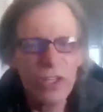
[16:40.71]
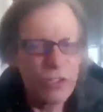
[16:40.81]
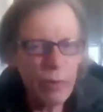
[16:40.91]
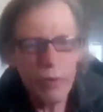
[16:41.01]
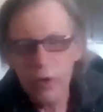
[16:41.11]

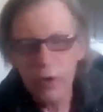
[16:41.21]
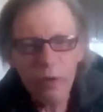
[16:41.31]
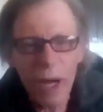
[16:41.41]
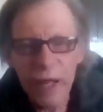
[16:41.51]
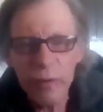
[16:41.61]
So we went
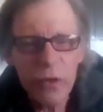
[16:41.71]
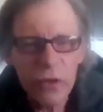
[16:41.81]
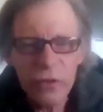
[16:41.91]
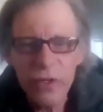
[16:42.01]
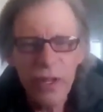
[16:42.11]
over by the
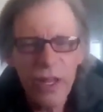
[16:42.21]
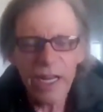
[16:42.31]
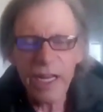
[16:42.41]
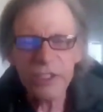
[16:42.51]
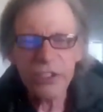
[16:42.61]
moon,
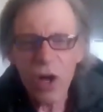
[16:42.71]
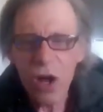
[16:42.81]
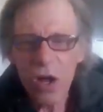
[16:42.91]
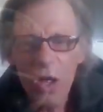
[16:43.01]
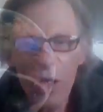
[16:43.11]
and I saw